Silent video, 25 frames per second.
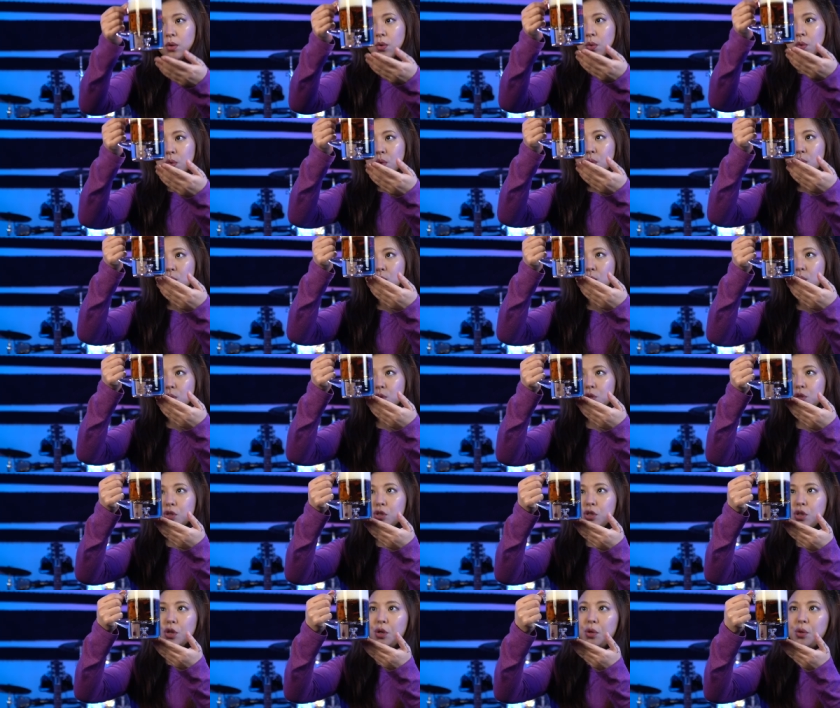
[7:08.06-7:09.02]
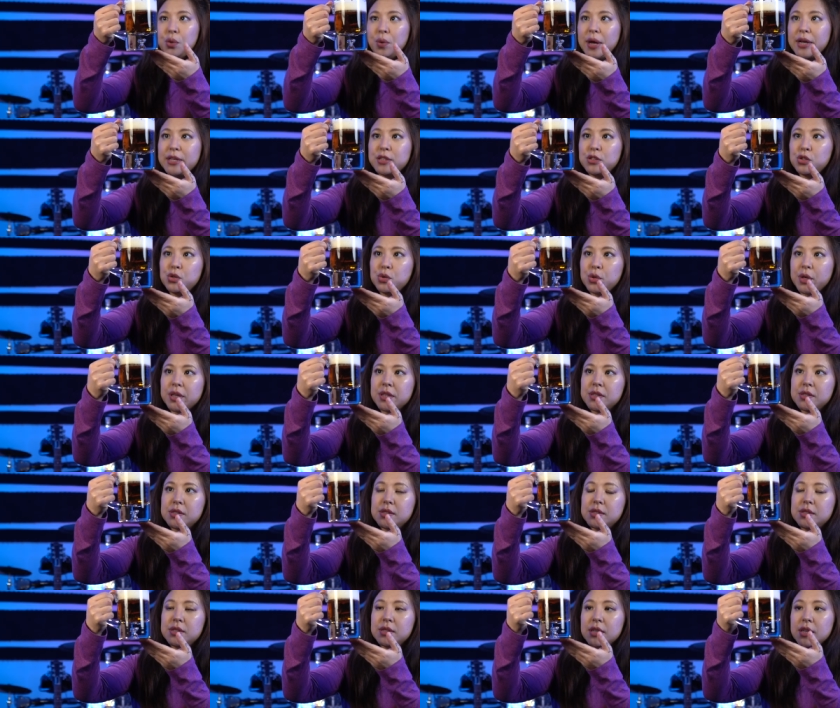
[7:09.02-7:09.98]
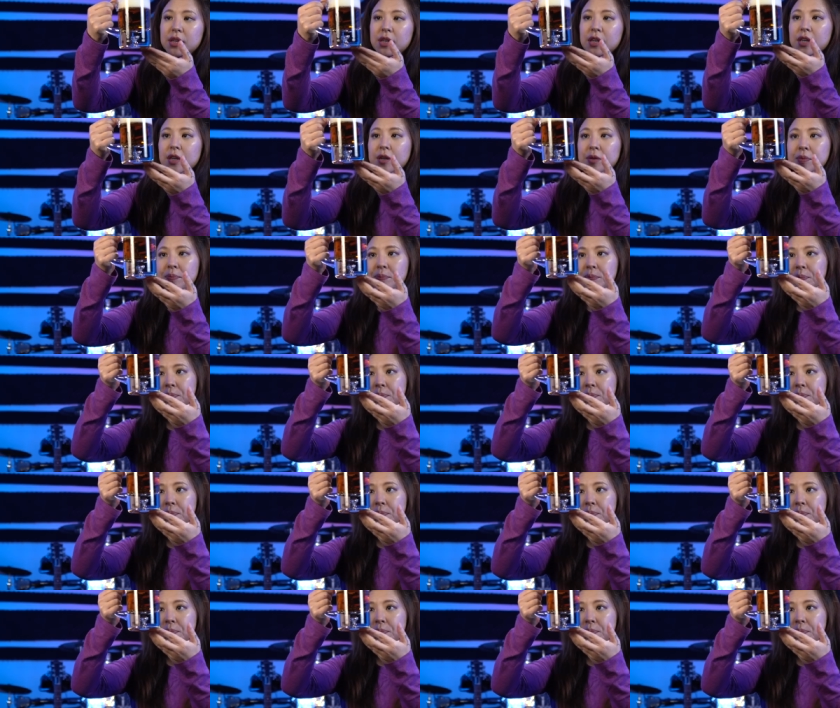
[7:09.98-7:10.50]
Ooh, so as you can see,